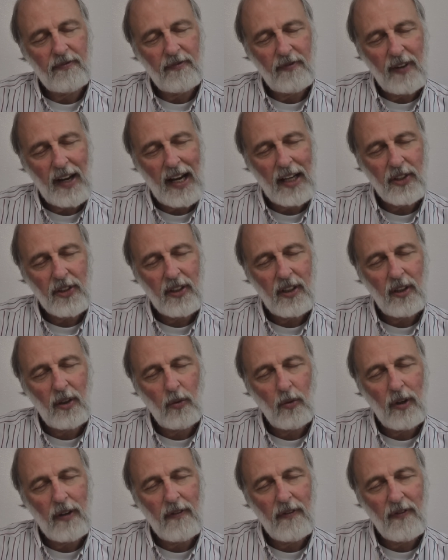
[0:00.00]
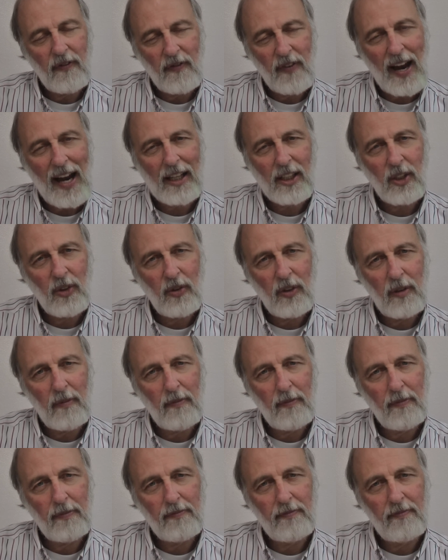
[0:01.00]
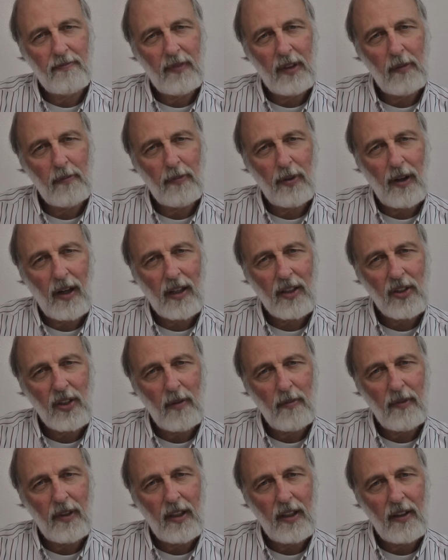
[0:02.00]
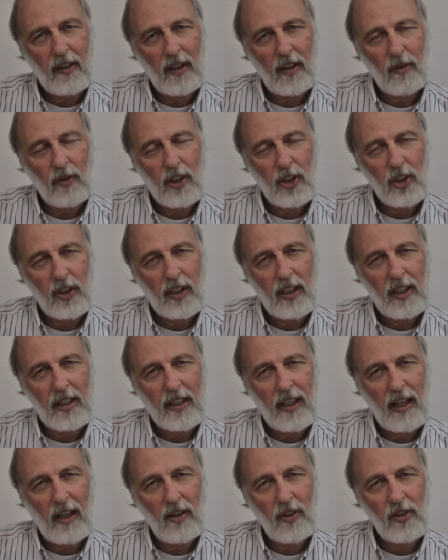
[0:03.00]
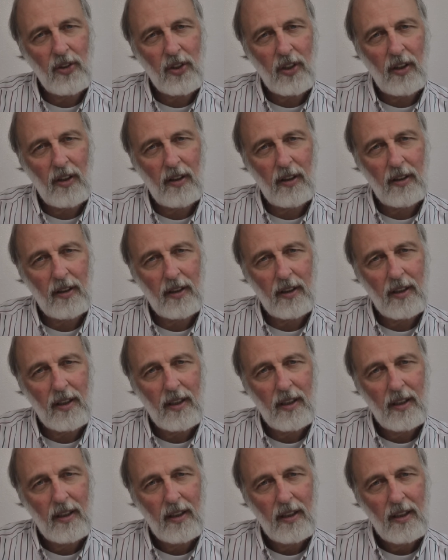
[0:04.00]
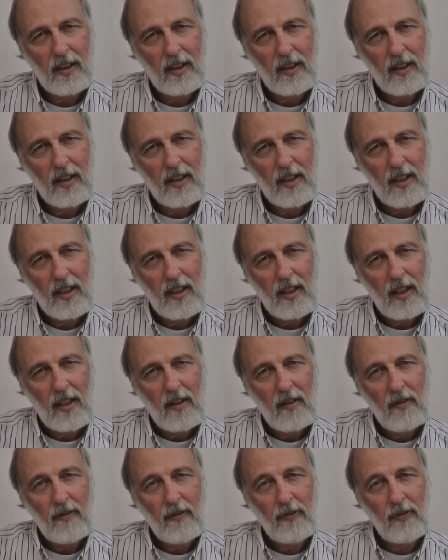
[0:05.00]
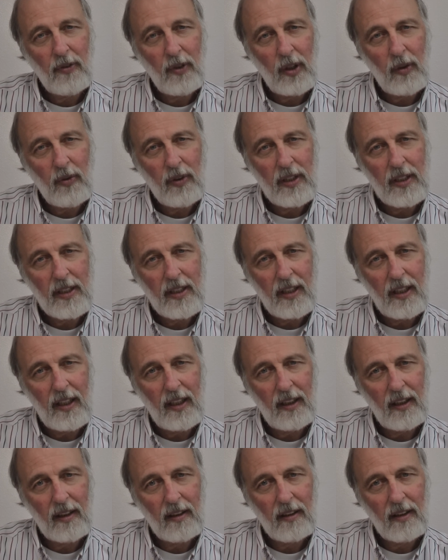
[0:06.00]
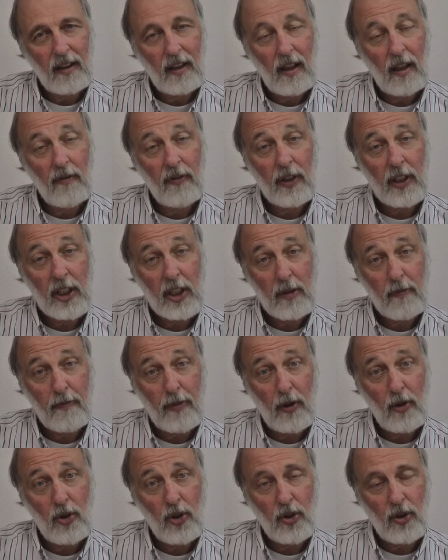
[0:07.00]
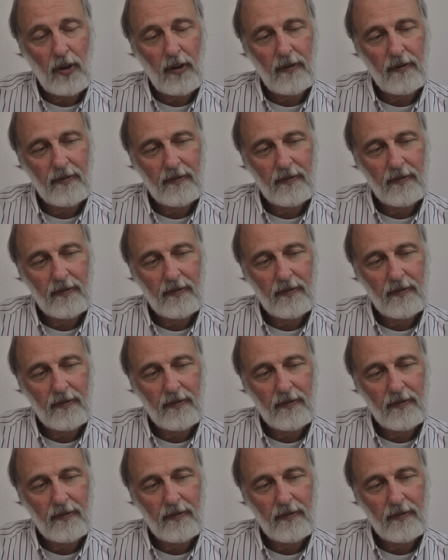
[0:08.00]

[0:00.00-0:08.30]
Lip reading: facet or one factor in proximity that I want you to get down is called frequency of exposure.